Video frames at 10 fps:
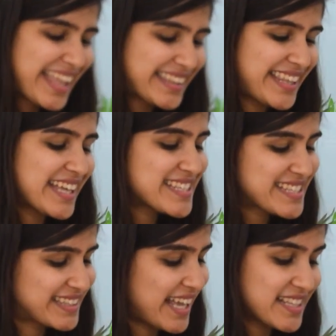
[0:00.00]

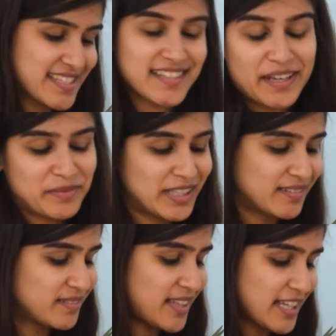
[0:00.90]

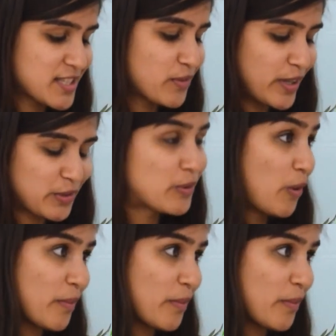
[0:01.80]
That's the way to go